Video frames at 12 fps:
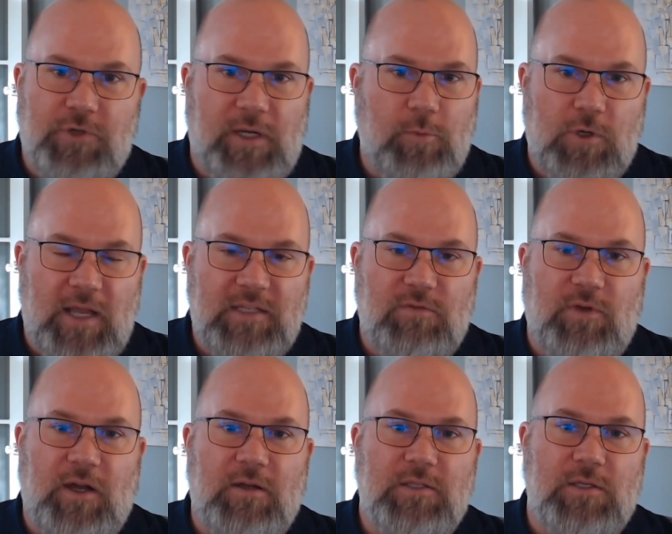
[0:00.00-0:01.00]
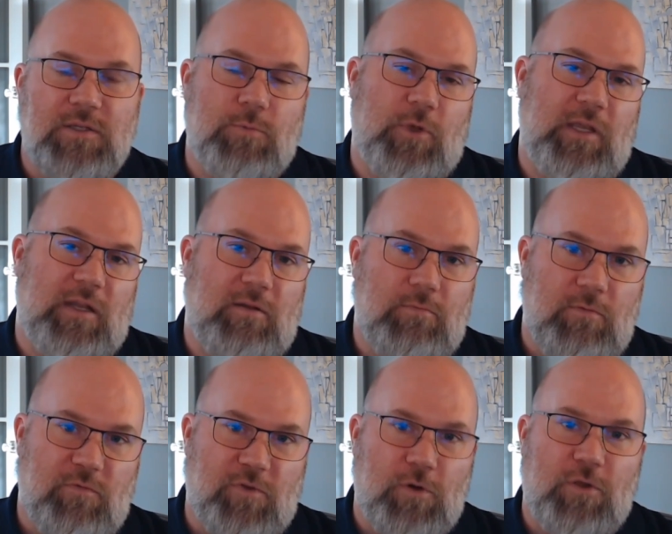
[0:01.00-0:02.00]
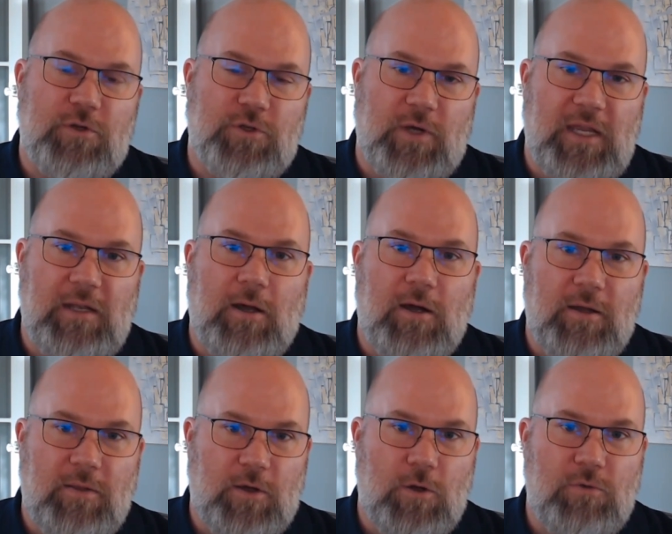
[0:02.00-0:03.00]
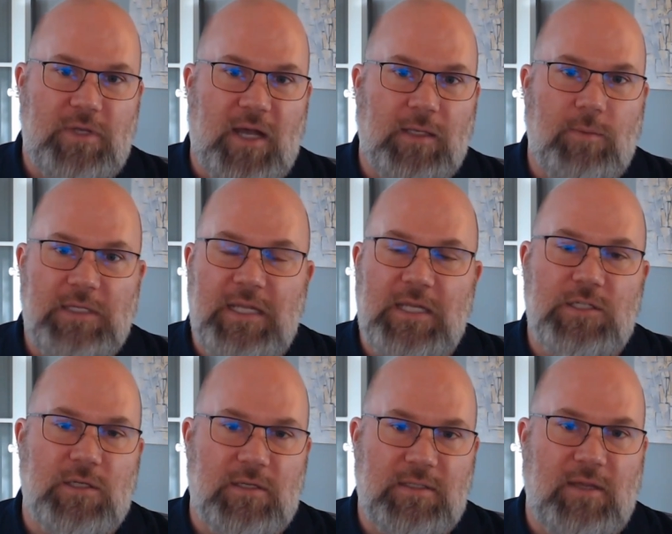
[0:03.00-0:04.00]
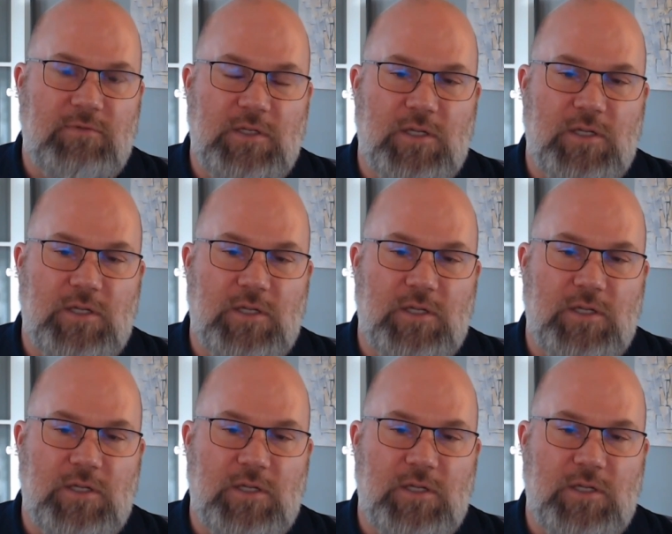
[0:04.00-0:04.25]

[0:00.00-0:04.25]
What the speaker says: trainable classifier, so someone can further train on their own documentation stuff